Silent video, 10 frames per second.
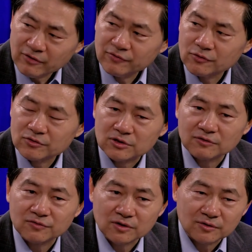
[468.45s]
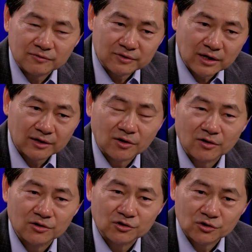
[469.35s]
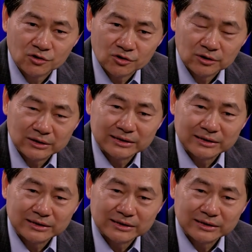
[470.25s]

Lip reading: force of technology,